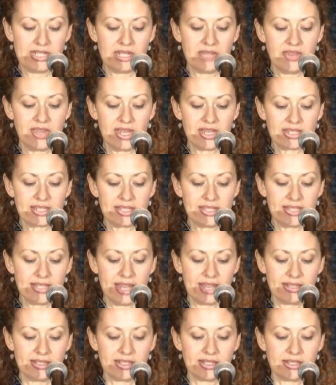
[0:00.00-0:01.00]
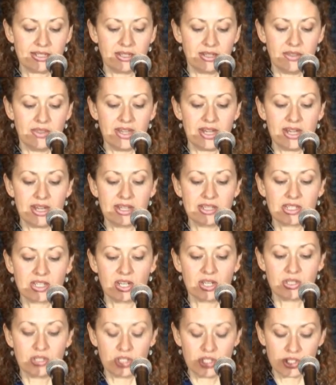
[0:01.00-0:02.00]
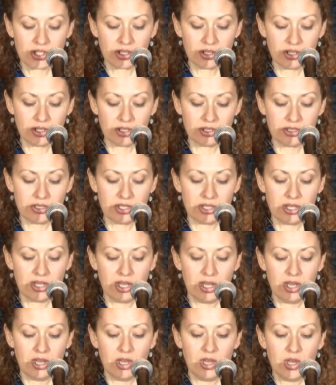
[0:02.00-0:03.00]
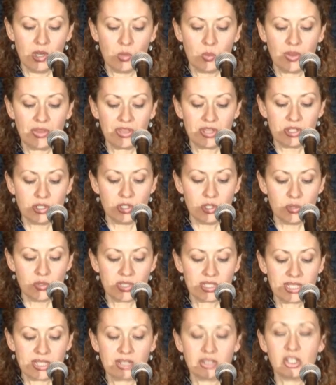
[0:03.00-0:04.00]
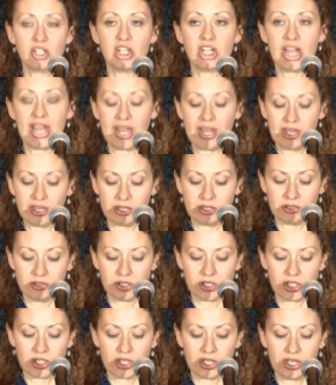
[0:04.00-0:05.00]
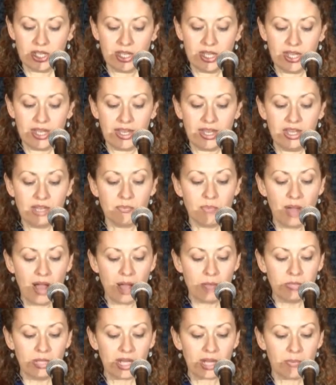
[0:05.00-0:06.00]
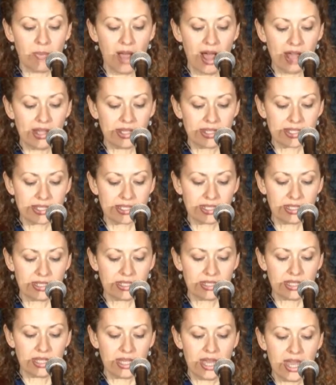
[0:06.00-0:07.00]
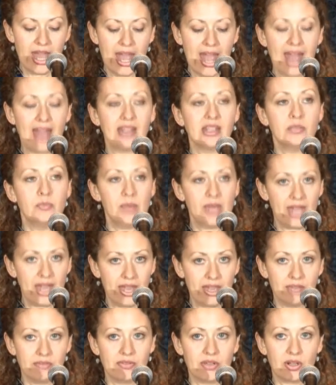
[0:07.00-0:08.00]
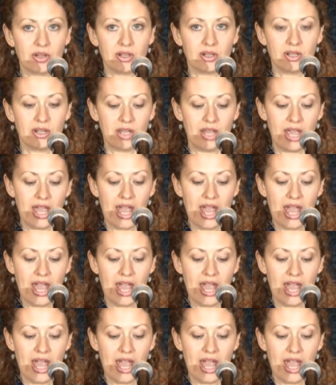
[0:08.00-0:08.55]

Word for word: to the extent that it is concerned with inducing change in public policy and behavior